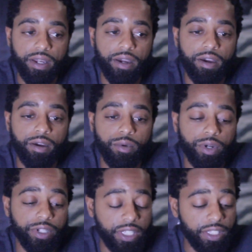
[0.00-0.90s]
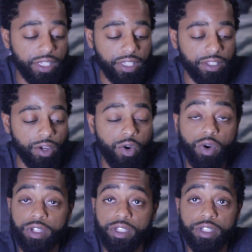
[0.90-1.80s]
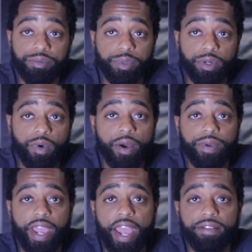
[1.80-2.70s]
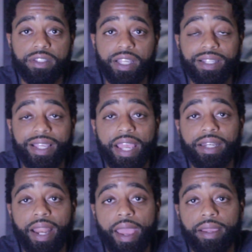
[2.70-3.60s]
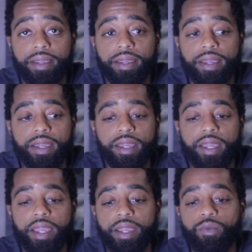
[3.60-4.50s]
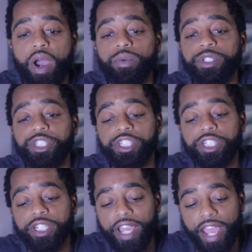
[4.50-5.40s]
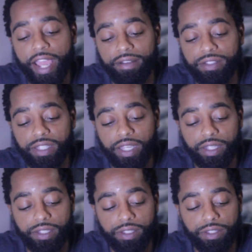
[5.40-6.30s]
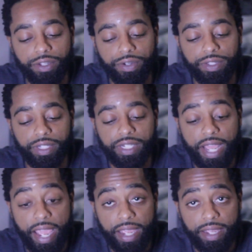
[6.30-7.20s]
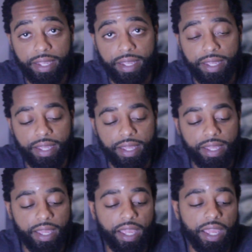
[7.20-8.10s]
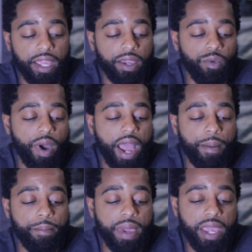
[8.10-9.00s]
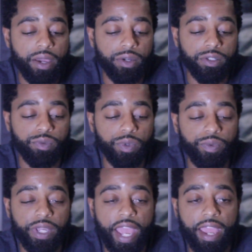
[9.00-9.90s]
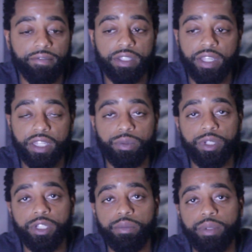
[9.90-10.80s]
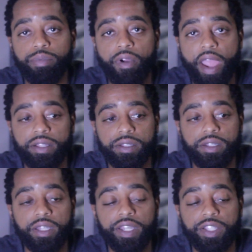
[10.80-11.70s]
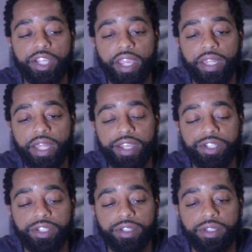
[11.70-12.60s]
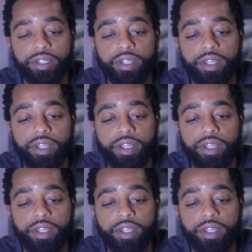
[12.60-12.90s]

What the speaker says: or at least according to this book, why we have sex at night, and why we should have sex during the day, and why males, when we having sex, we should be practicing ejaculation